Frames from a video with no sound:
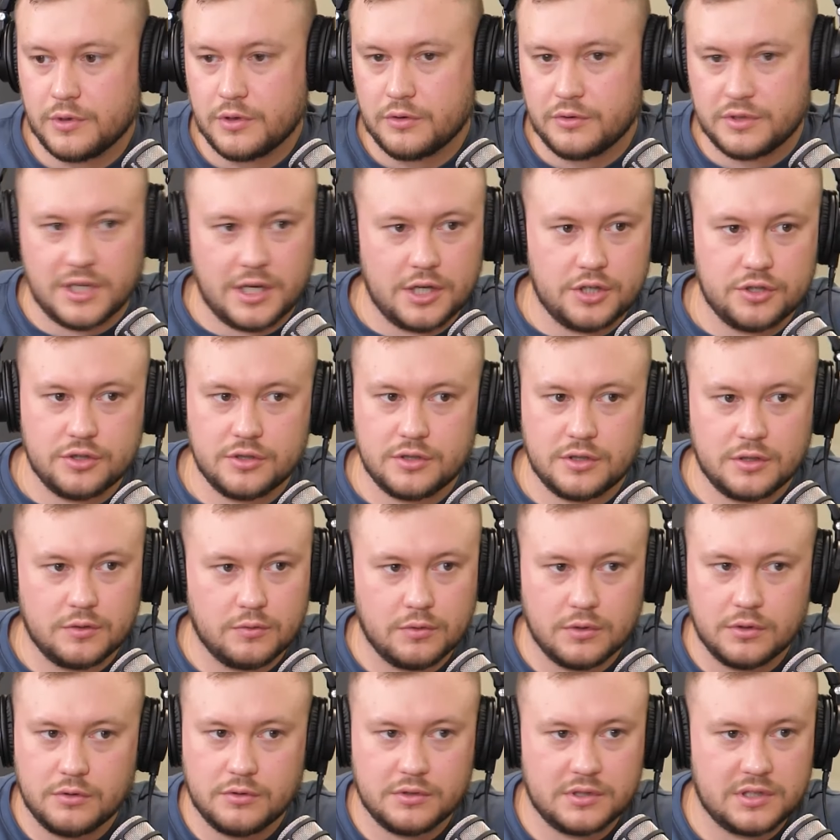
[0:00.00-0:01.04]
whether it's agency,
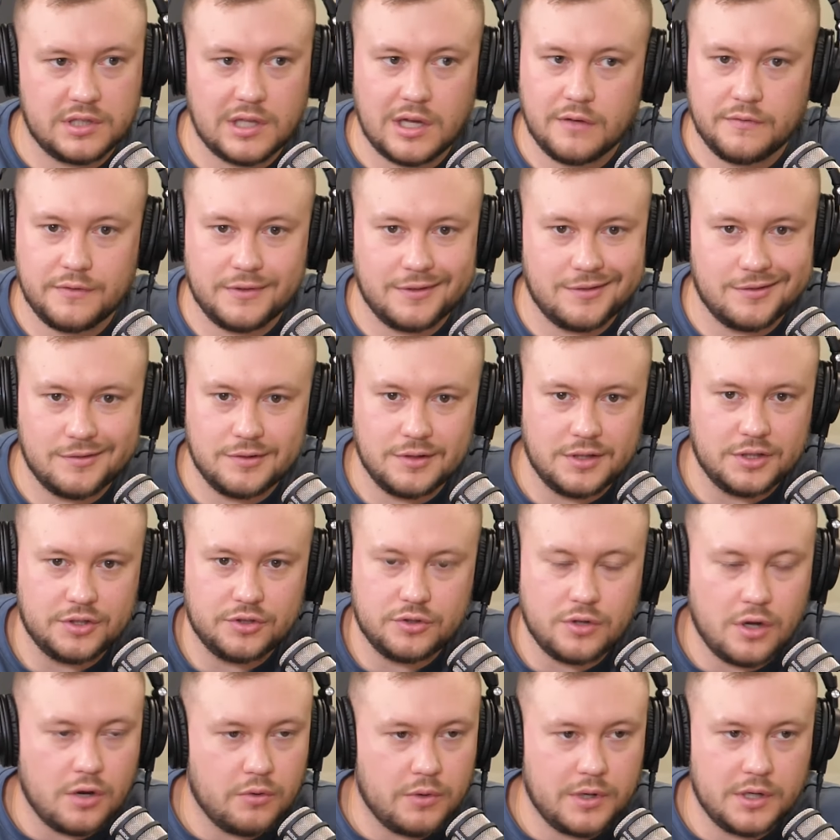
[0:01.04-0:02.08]
whether it's staffing, there's
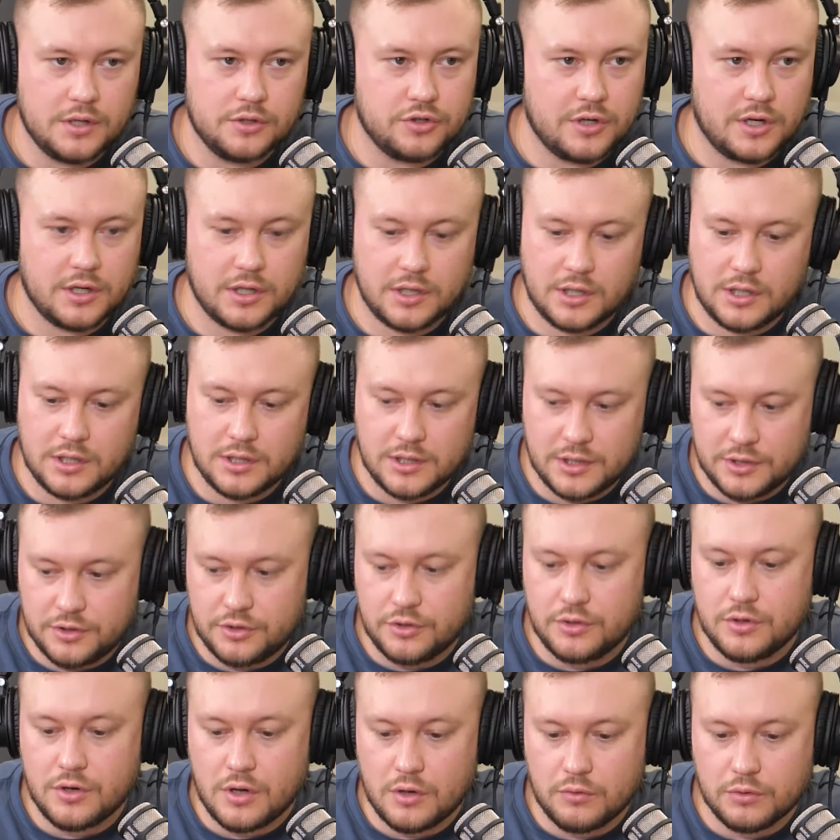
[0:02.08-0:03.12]
no way to track it
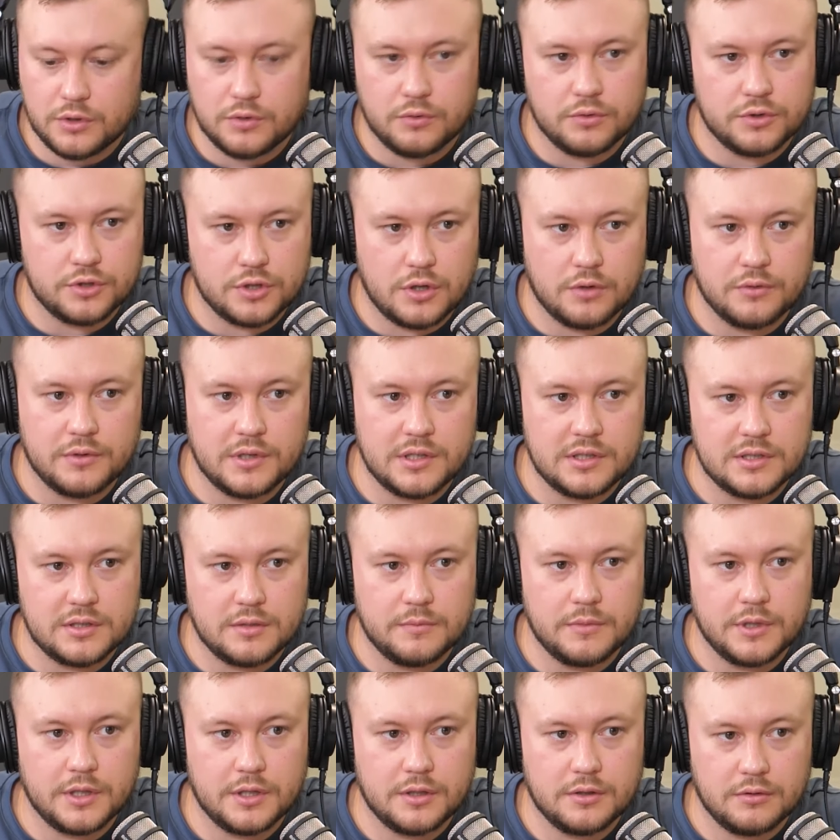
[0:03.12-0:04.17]
unless you know what the result needs
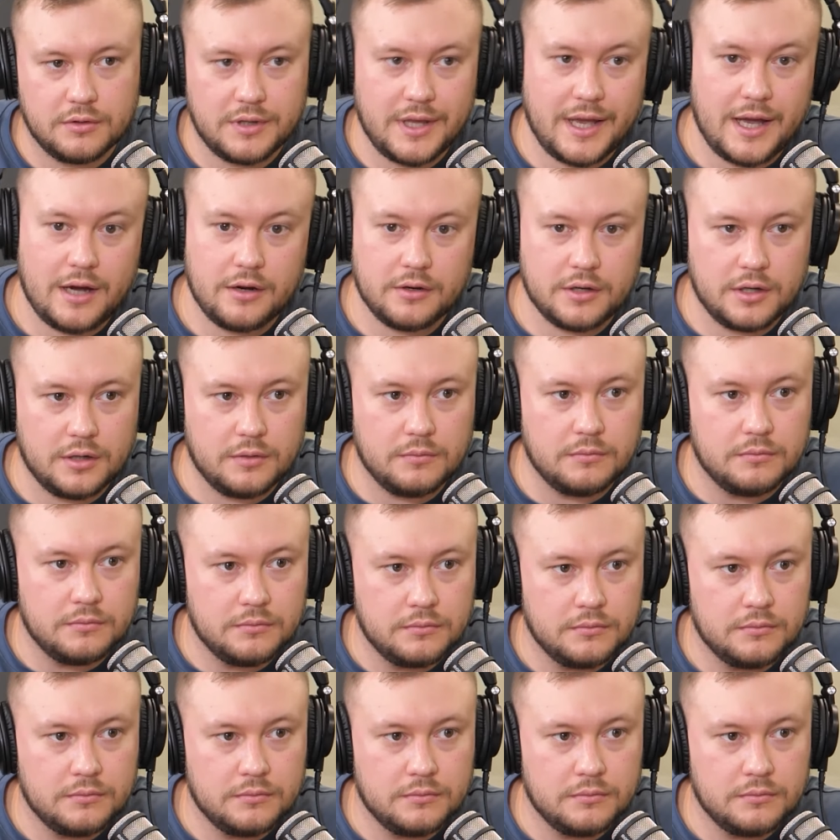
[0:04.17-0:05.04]
to be or the outcome.